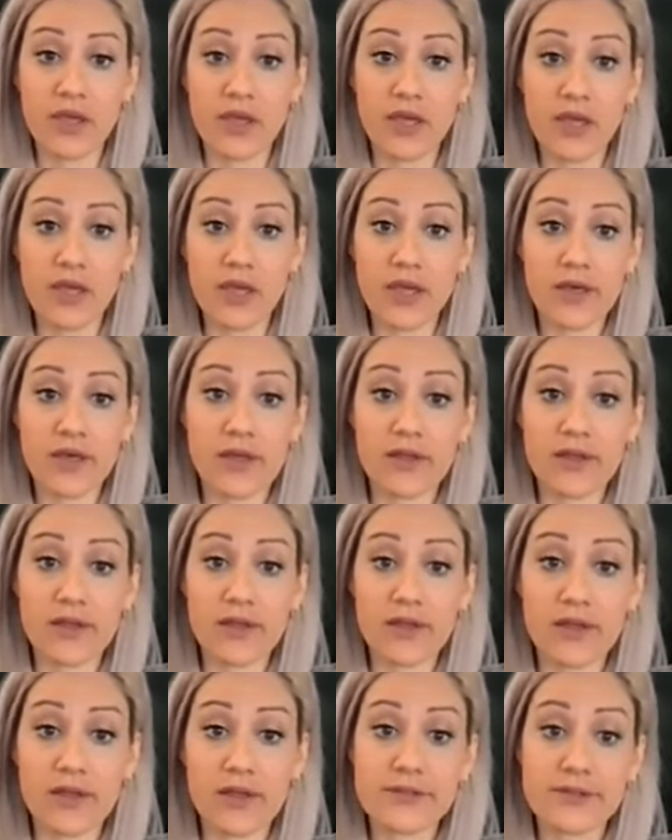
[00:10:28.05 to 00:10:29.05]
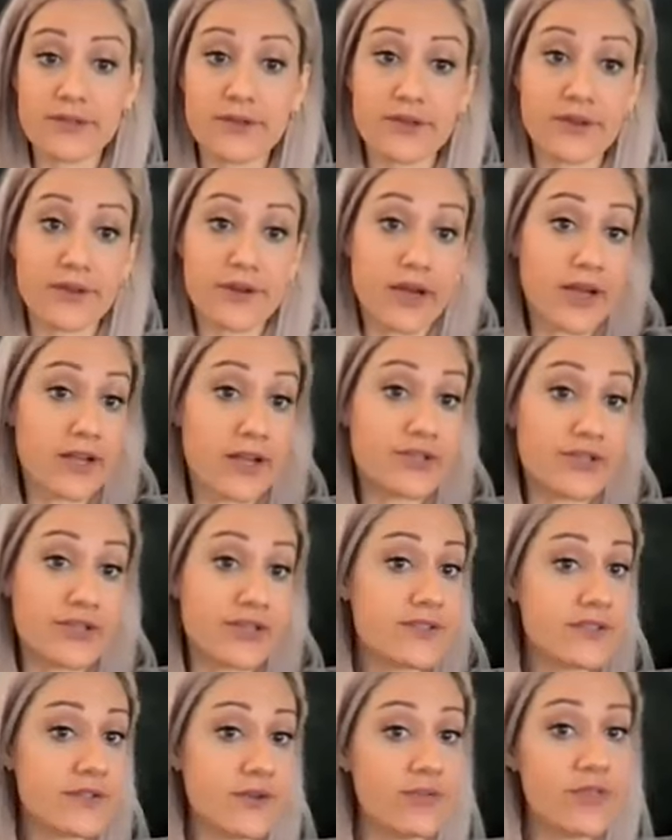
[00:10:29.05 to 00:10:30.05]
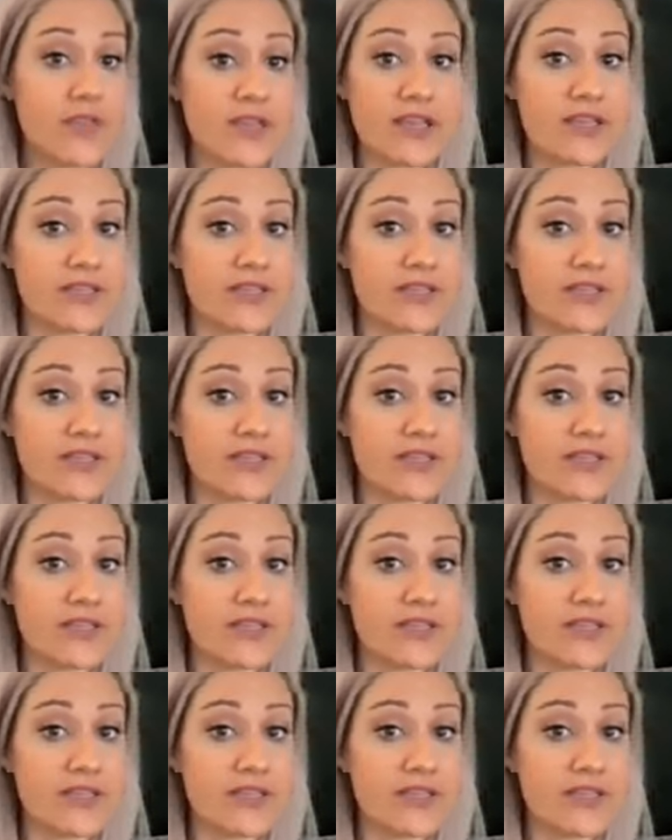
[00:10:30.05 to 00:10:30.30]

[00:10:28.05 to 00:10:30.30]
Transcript: and I just don't think